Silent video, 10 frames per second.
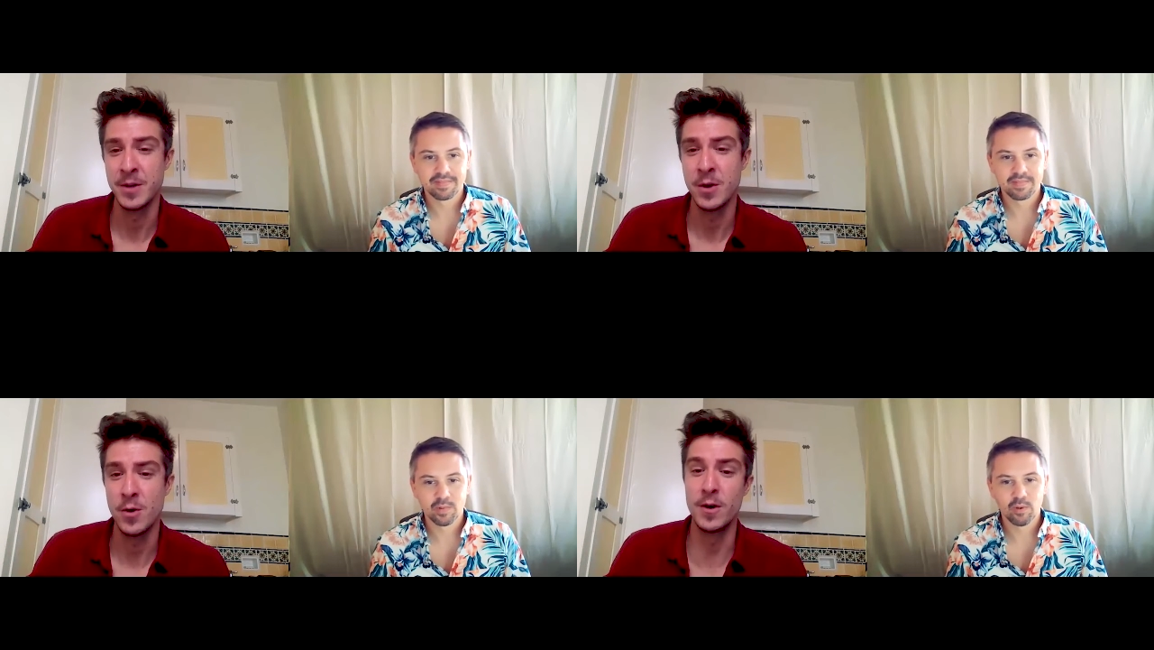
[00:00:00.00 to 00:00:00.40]

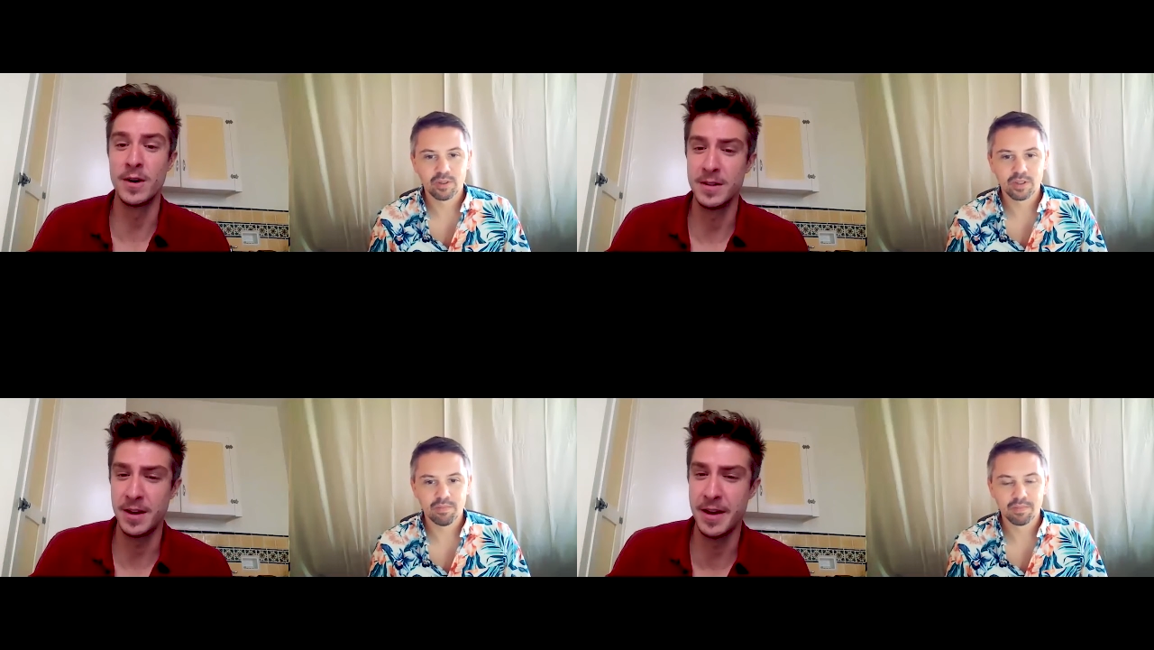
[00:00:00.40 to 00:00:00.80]

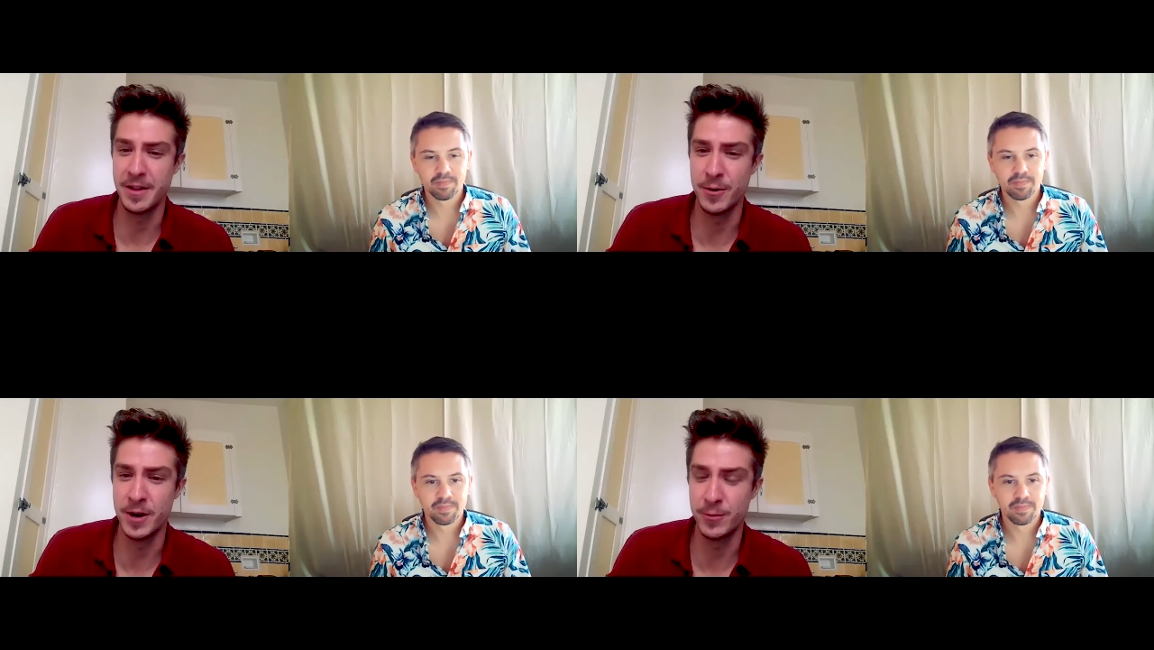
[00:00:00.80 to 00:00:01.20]
Speaker 1: Or another
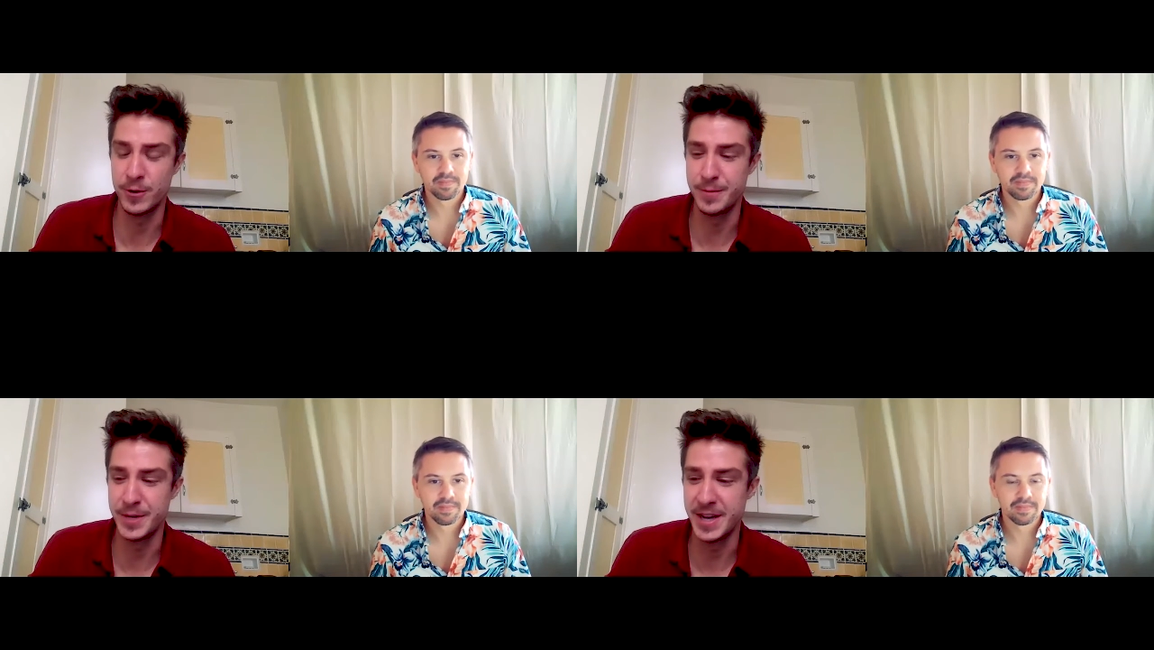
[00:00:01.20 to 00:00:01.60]
one
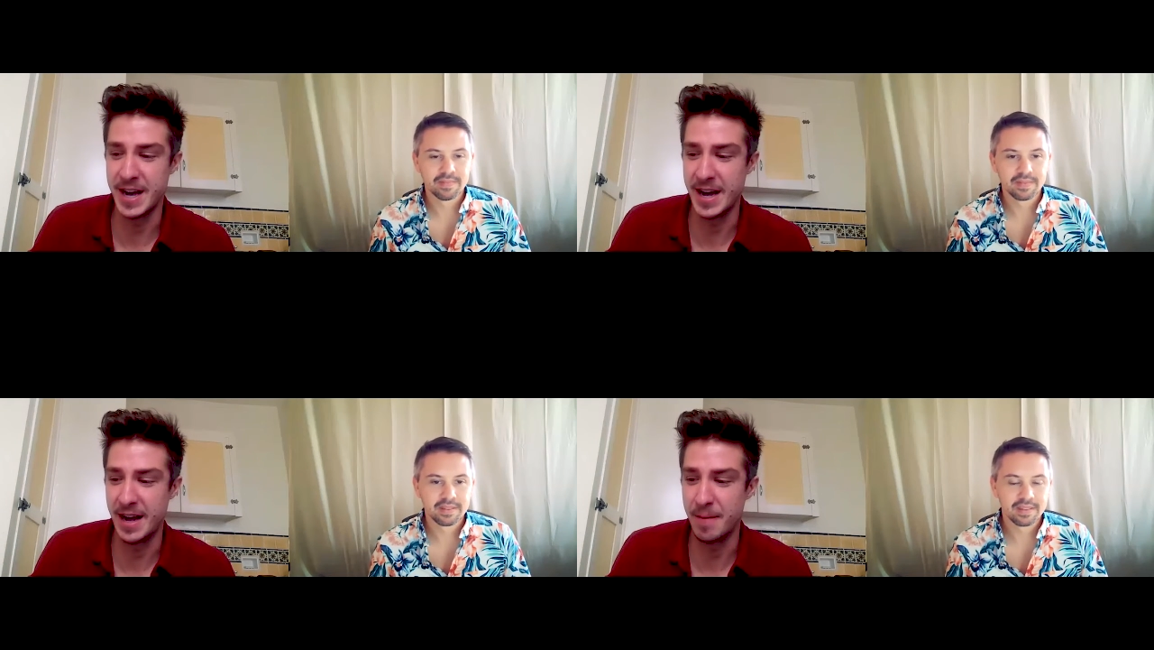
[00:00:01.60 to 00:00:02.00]
would be
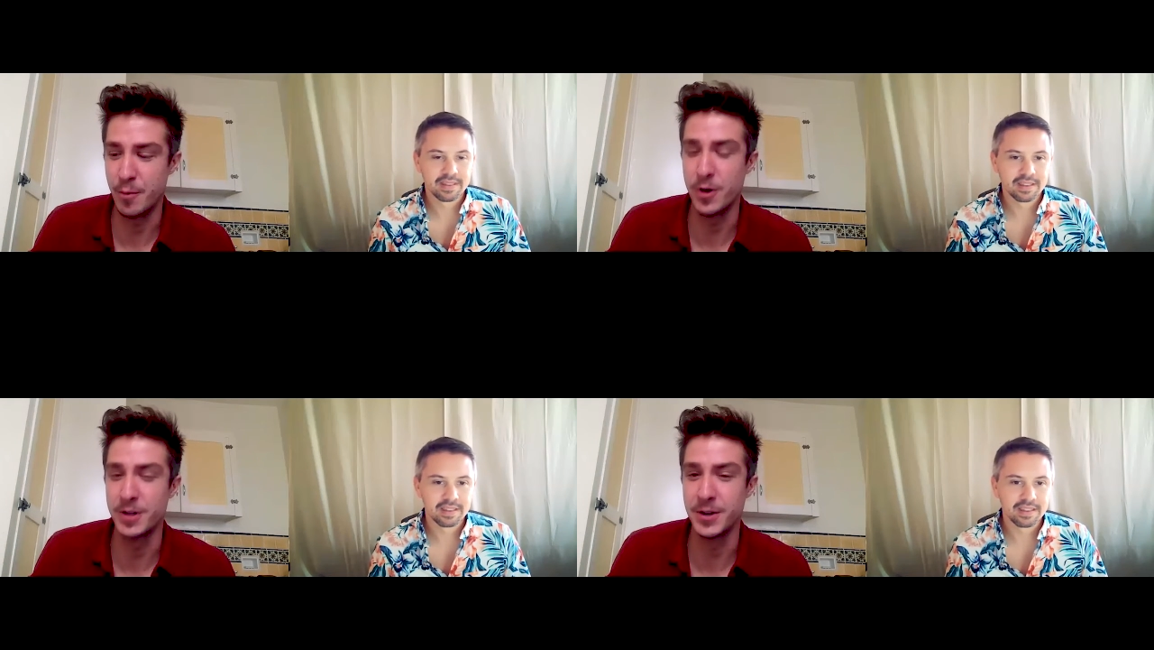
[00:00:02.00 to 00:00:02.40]

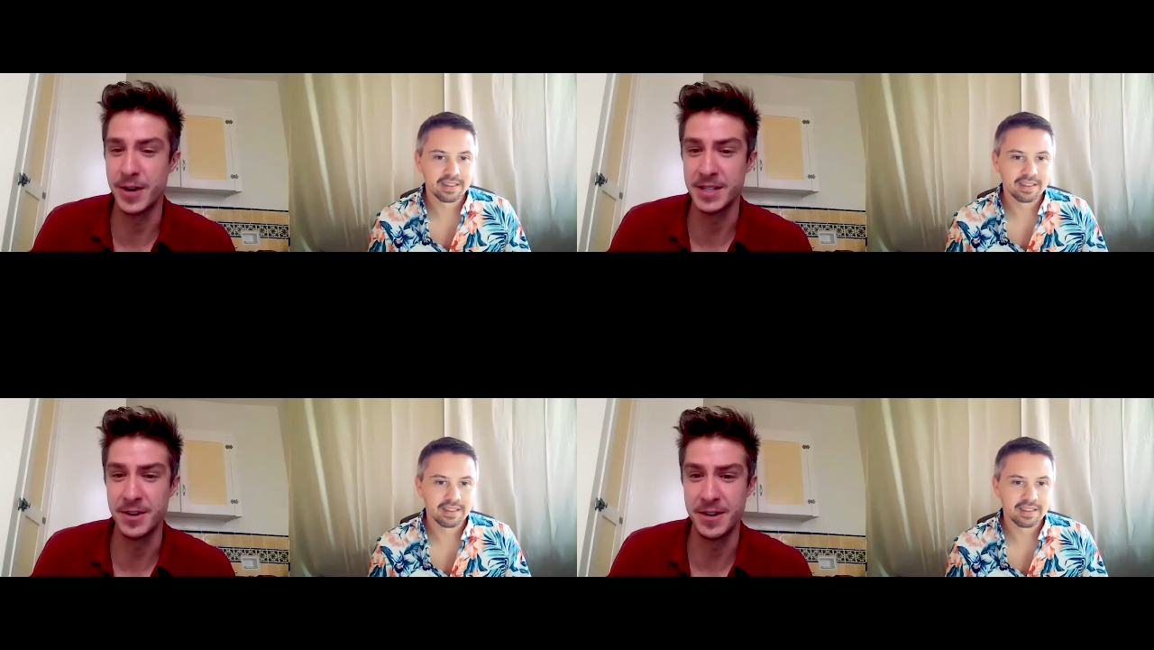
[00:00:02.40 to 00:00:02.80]
Puerto
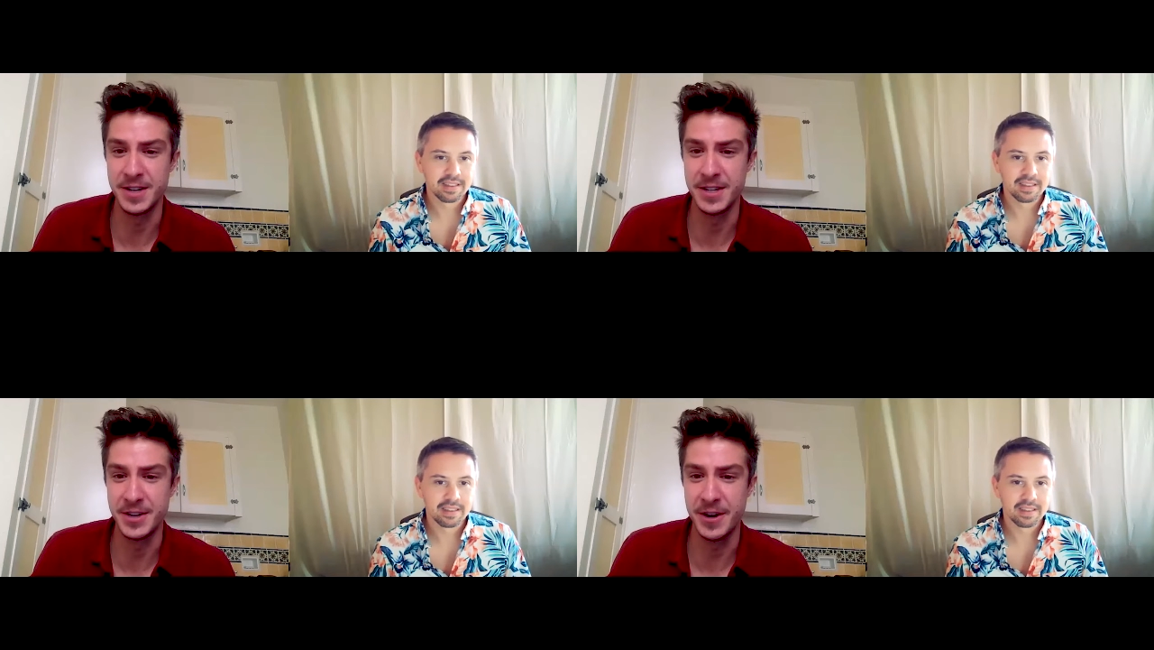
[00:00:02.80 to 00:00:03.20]

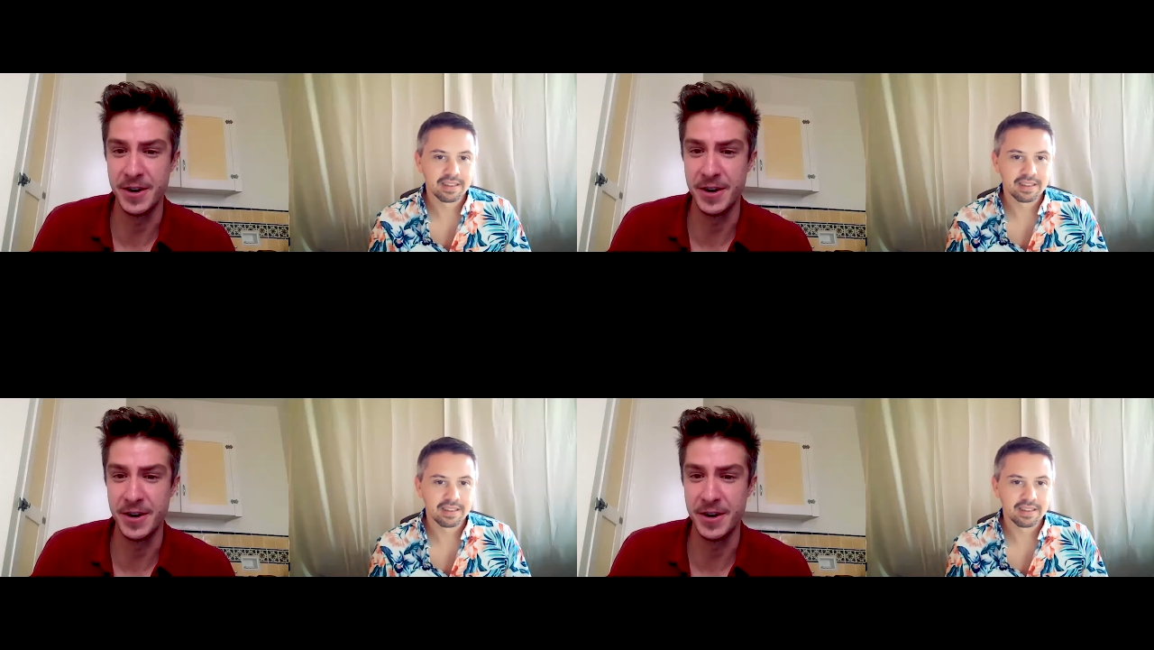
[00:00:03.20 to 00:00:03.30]
Escondido,